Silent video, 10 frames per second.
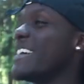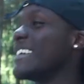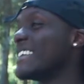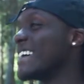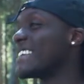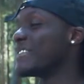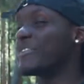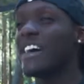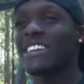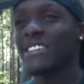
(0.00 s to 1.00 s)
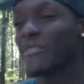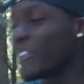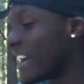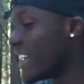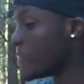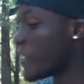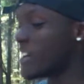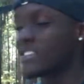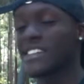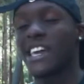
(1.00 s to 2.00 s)
man. And they got the Vine of the fight, and
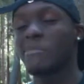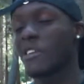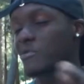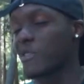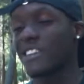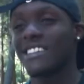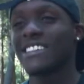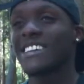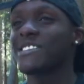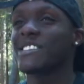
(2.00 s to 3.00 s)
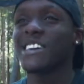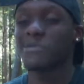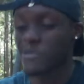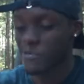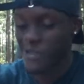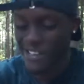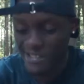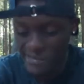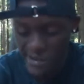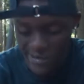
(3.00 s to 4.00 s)
YG came out and was wild, and that's one of the
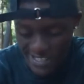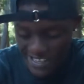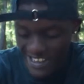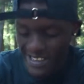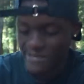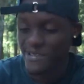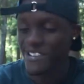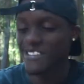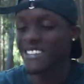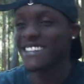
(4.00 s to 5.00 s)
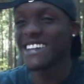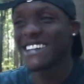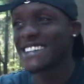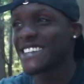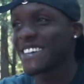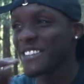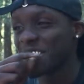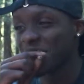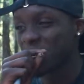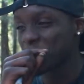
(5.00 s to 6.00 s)
wildest memories I got of, bro, that I can tell
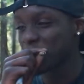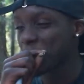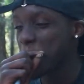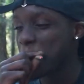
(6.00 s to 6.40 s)
on camera.